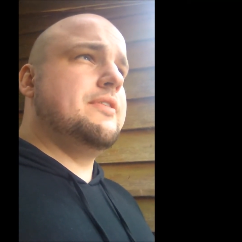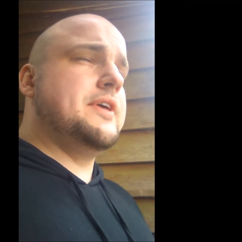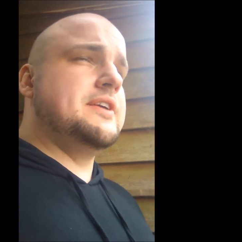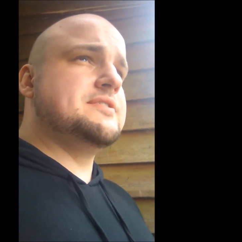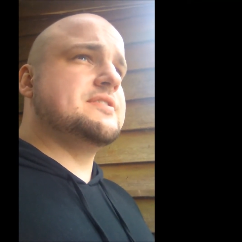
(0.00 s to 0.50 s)

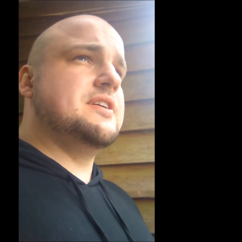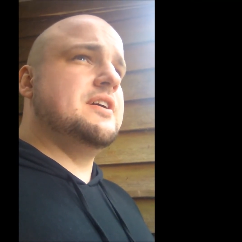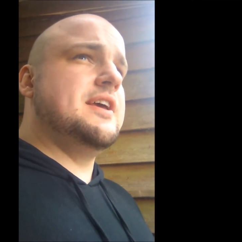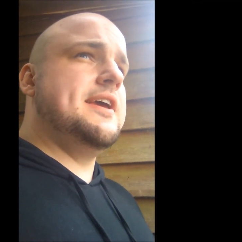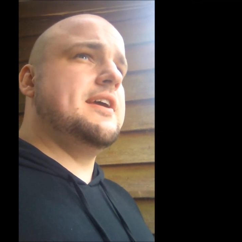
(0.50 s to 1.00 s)
things
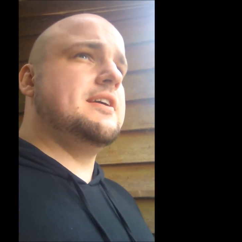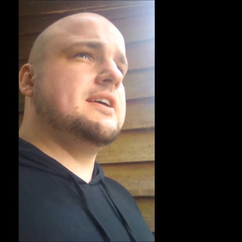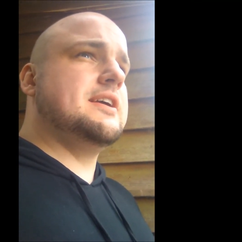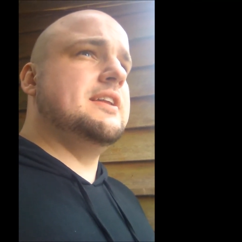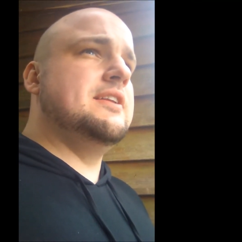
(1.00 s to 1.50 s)
that
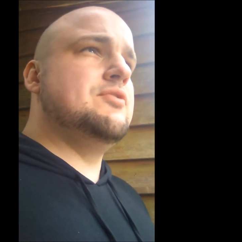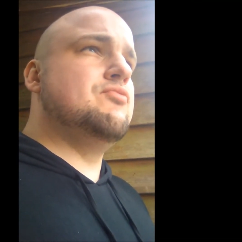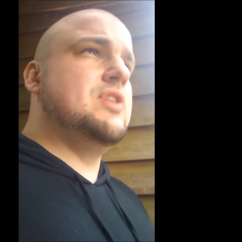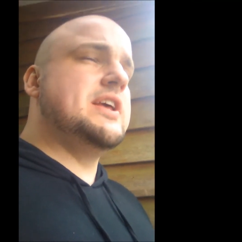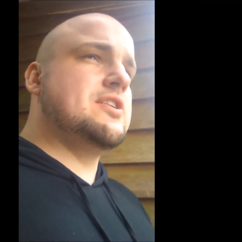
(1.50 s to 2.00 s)
can
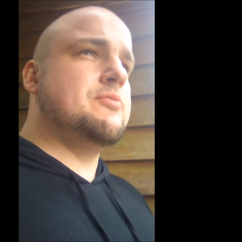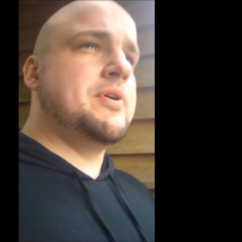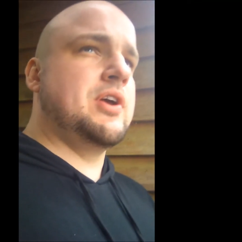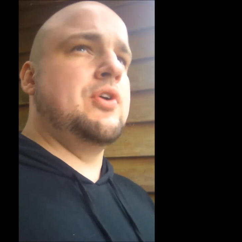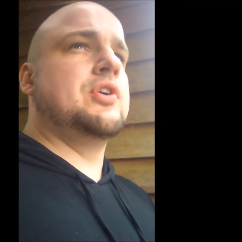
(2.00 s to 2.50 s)
really get your
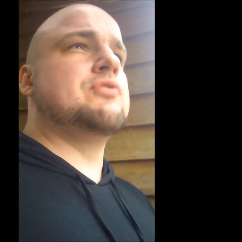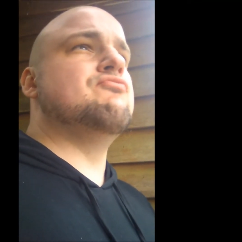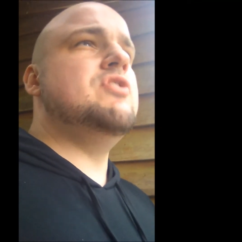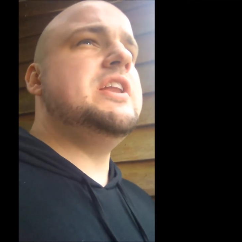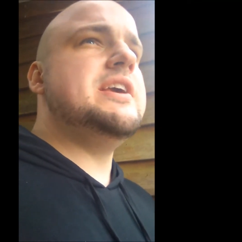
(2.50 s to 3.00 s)
mind going,
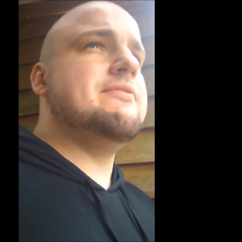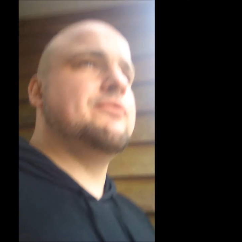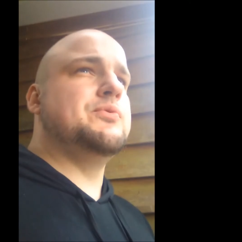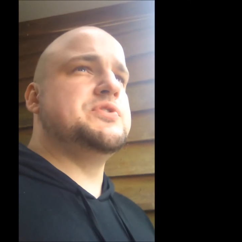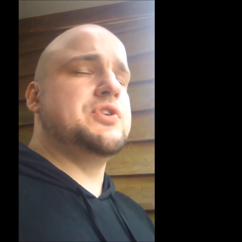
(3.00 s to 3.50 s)
can really
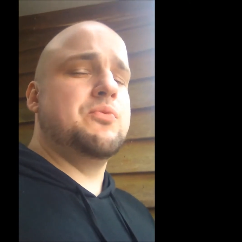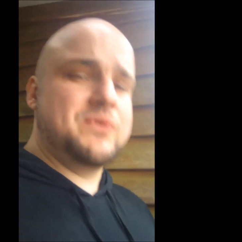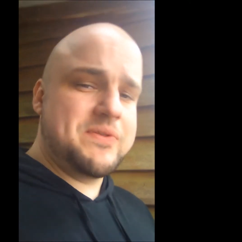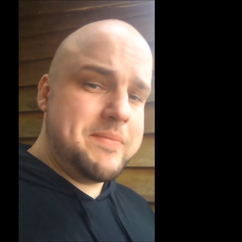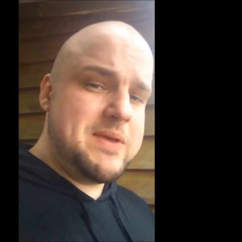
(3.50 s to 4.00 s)
influence you.
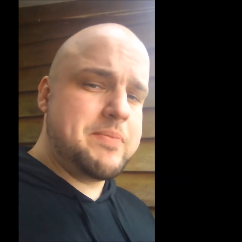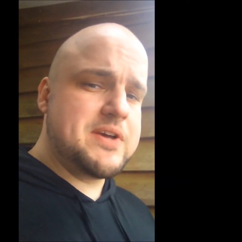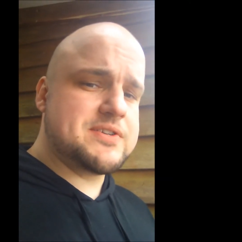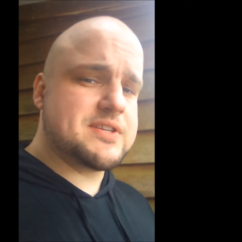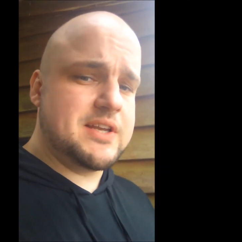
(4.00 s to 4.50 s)
With me
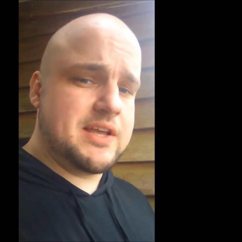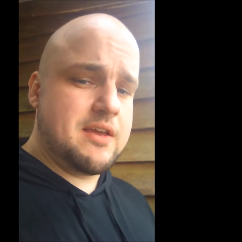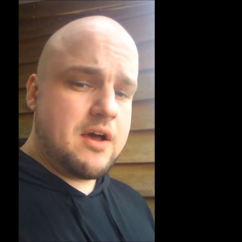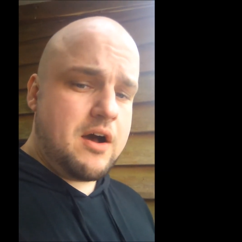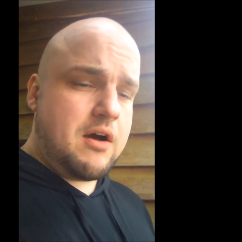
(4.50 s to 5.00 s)
personally,
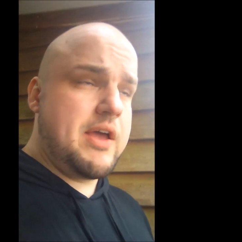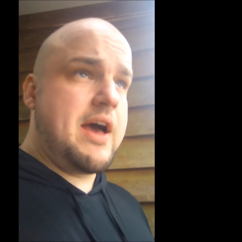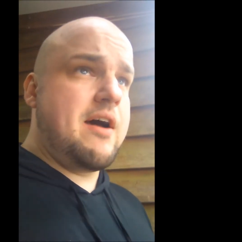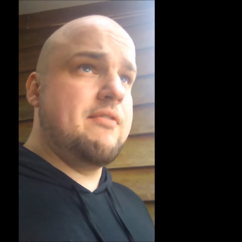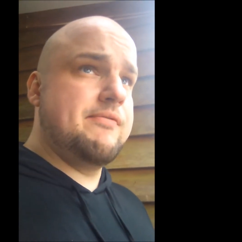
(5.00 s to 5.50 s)
I
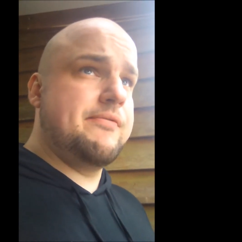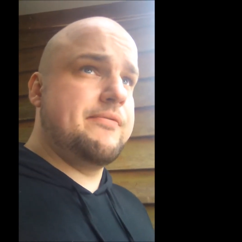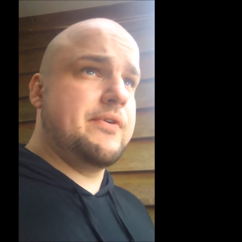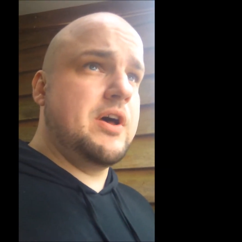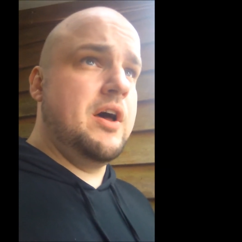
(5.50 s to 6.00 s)
have
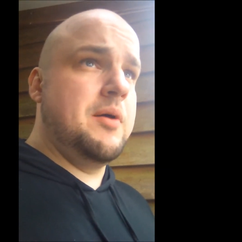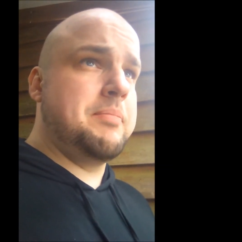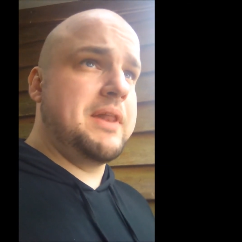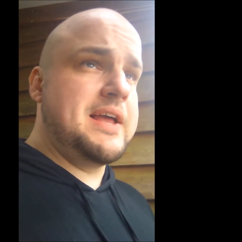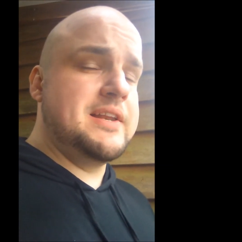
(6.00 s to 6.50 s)

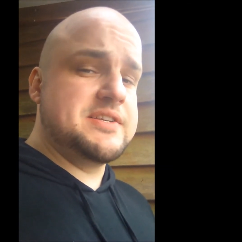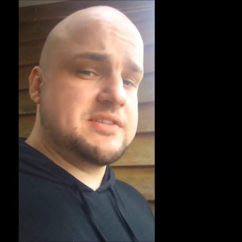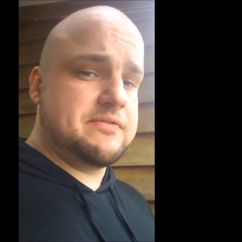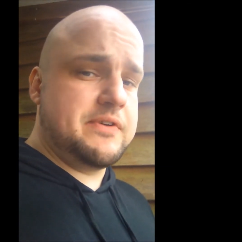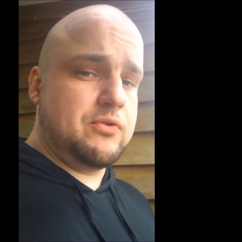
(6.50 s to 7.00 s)

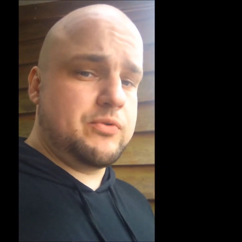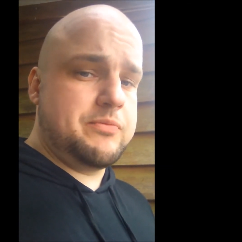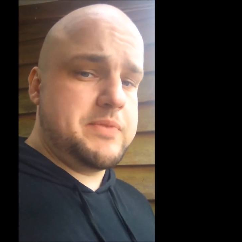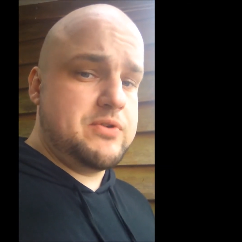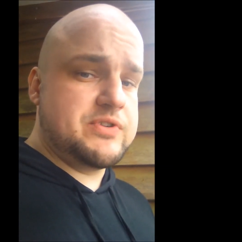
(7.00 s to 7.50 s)
playlists filled
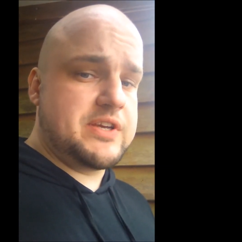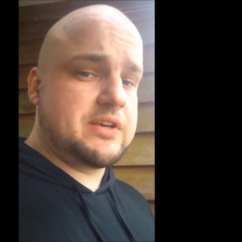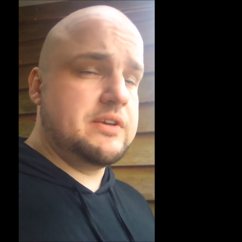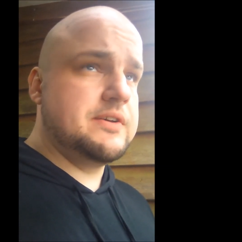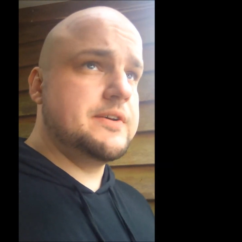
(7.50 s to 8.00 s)
with
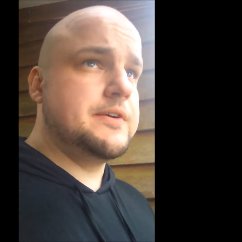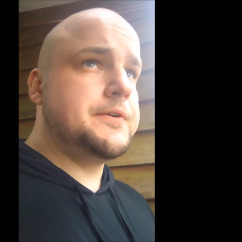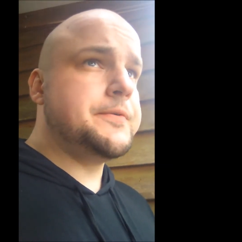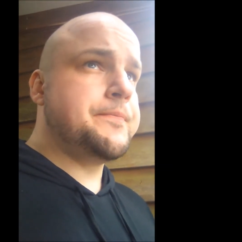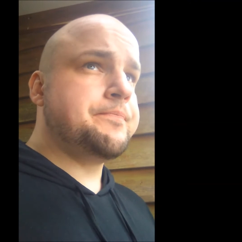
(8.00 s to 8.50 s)
music.
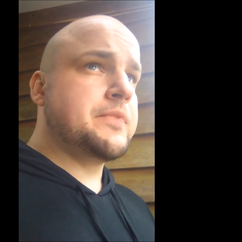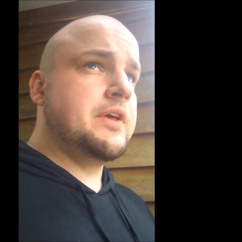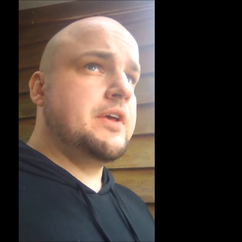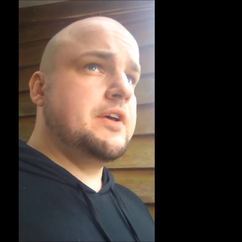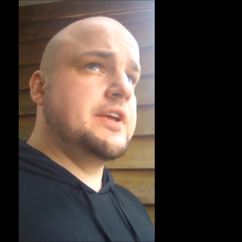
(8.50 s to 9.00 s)

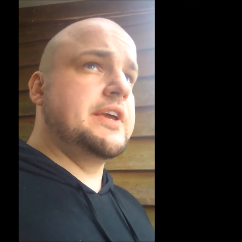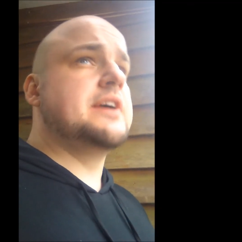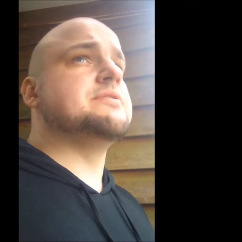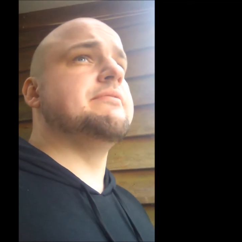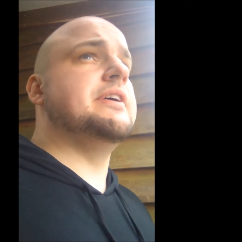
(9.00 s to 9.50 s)
In
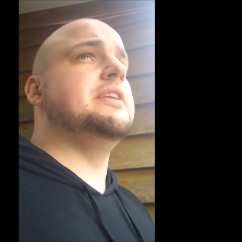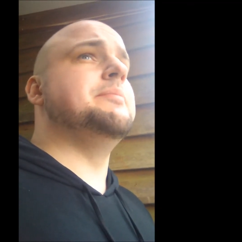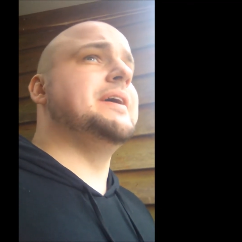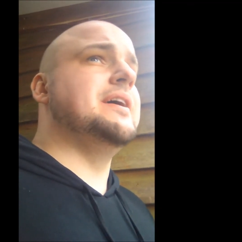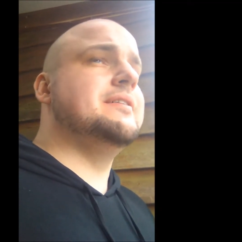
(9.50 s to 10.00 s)
case I'm feeling
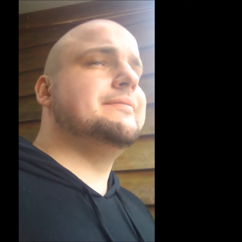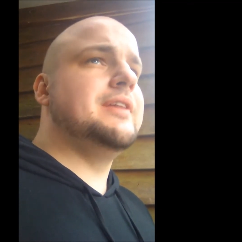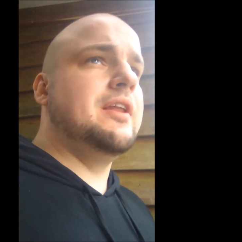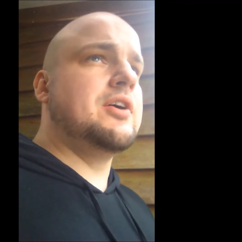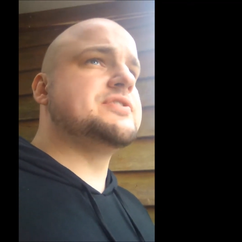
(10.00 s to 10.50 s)
a bit
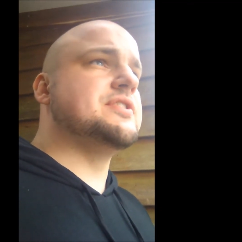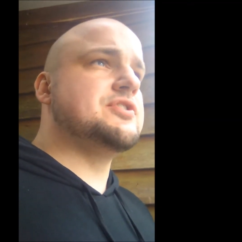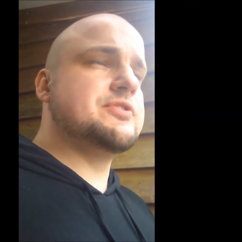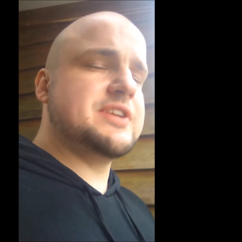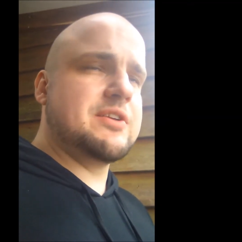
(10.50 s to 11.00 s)
lost, I'll
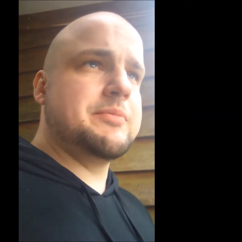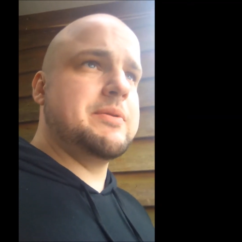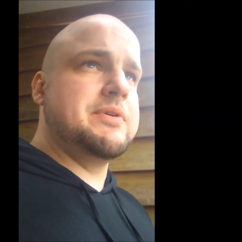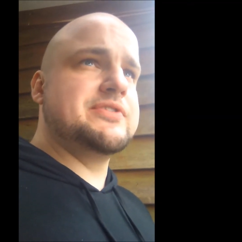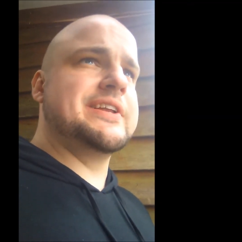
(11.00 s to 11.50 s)
just stick on a bit
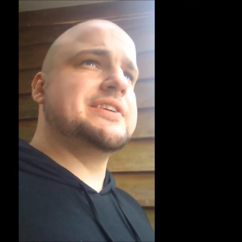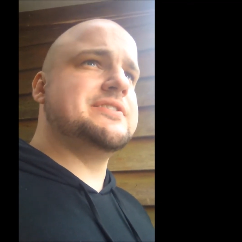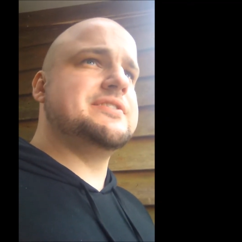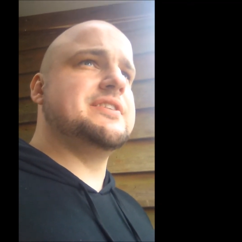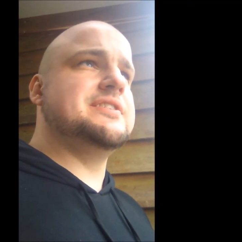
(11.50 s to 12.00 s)
of music,
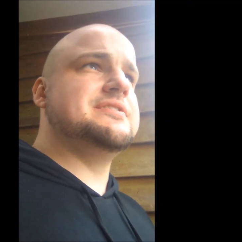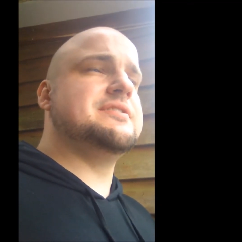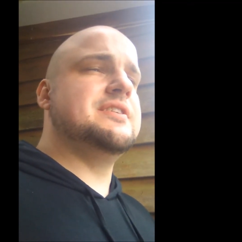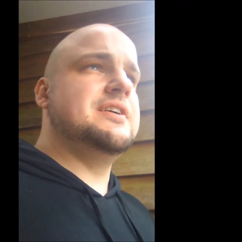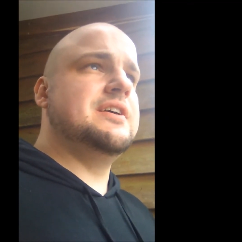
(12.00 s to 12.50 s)
listen to these